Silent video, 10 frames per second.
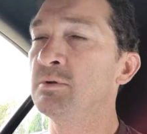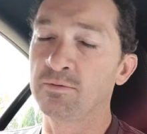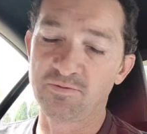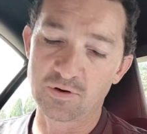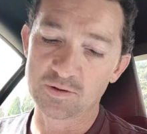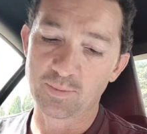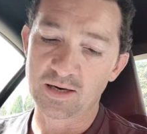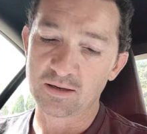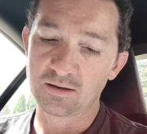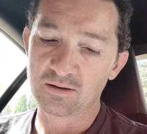the first
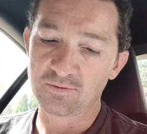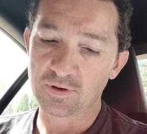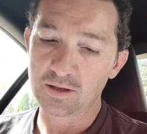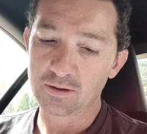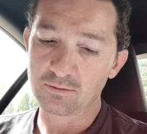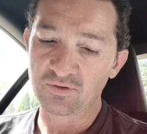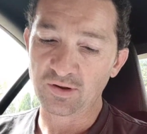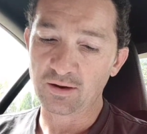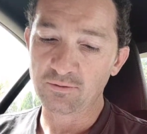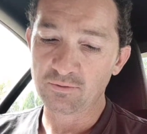part of this video,
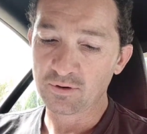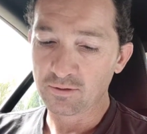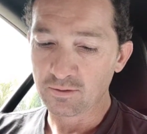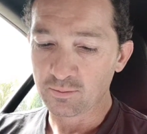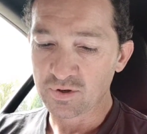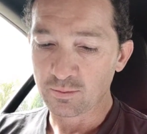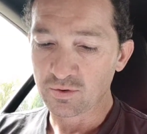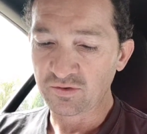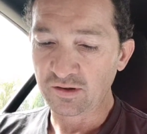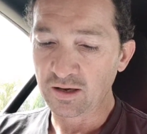I'm talking
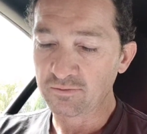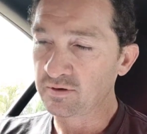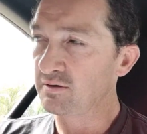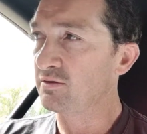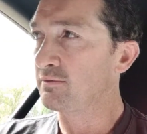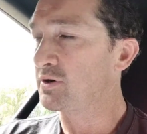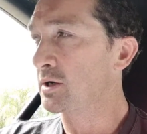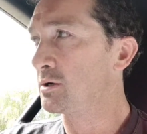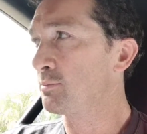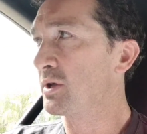about safety, so you've
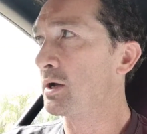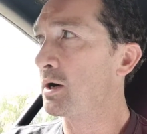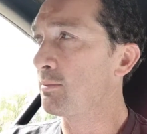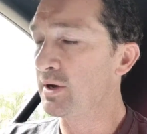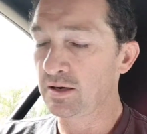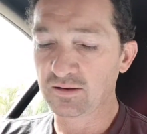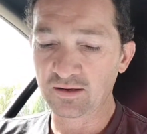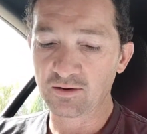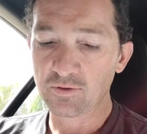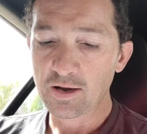jacked up the car and made it
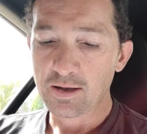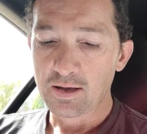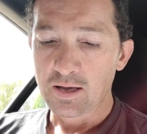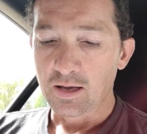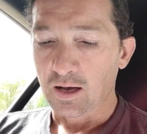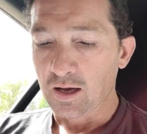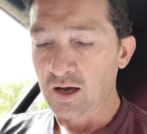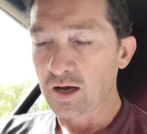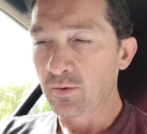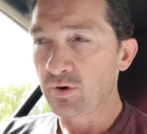safe.
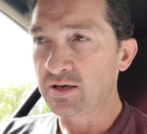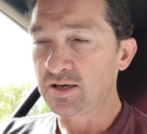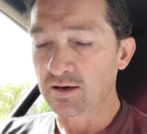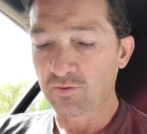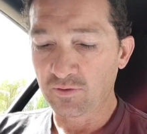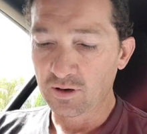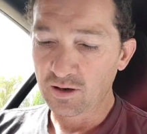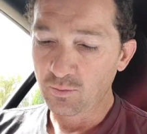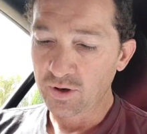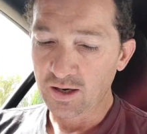I would definitely
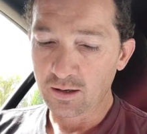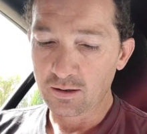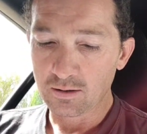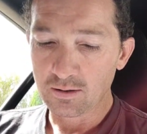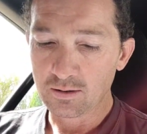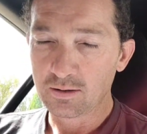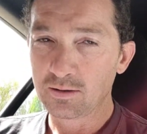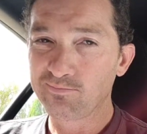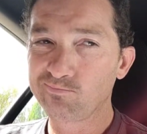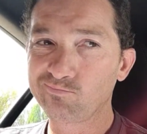wear
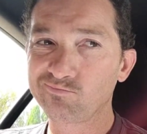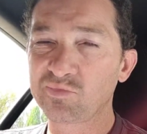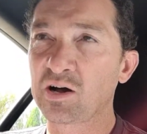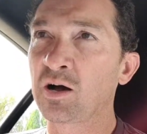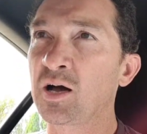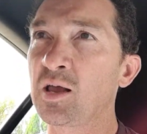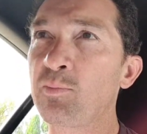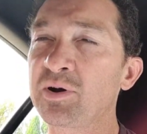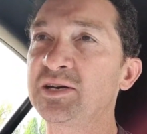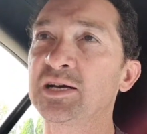eye
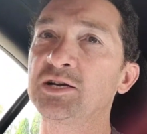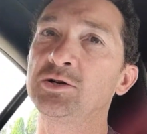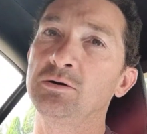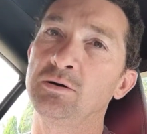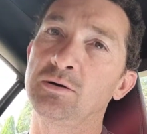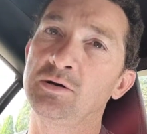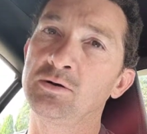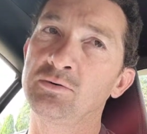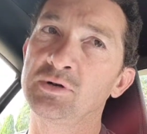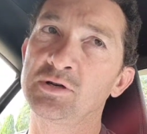protection
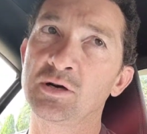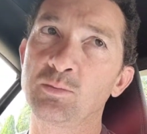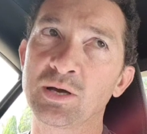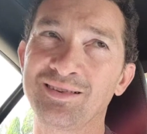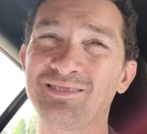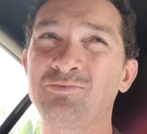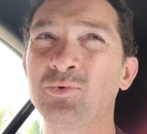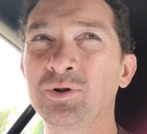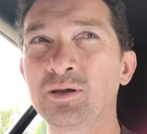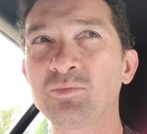doing this job, because if
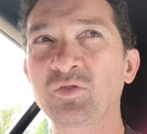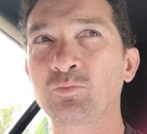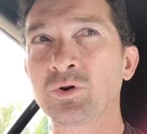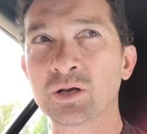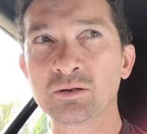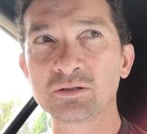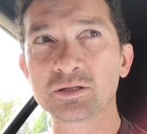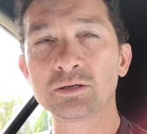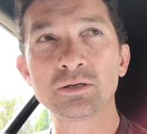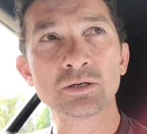one of them
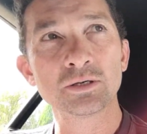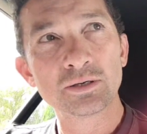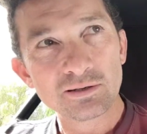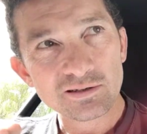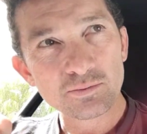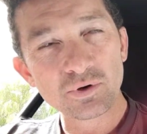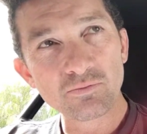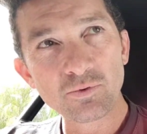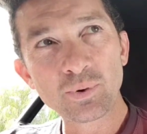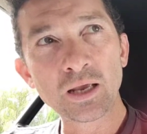springs, it's a bit of
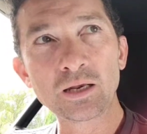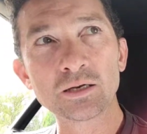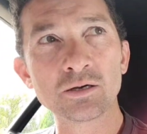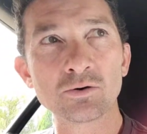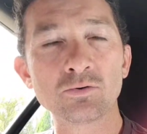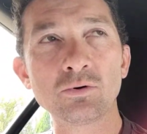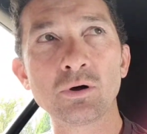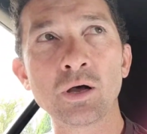a pig to do.